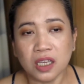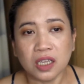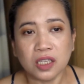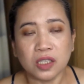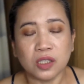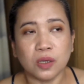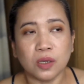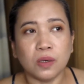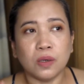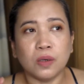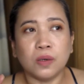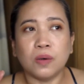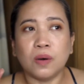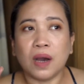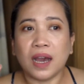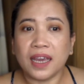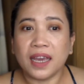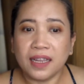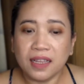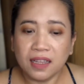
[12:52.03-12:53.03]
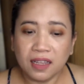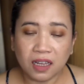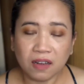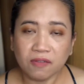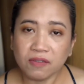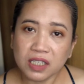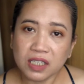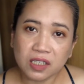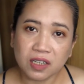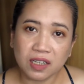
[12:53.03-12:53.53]
So I
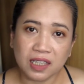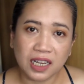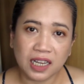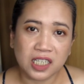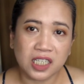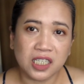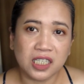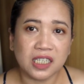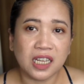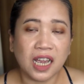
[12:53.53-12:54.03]
love this collection.